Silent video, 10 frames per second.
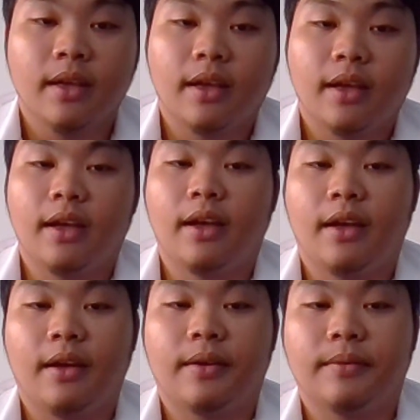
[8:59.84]

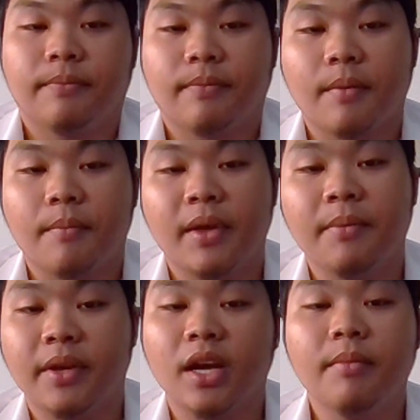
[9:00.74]
Uh, may
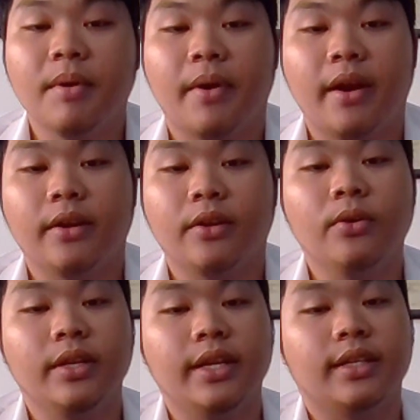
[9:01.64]
become apparent only at the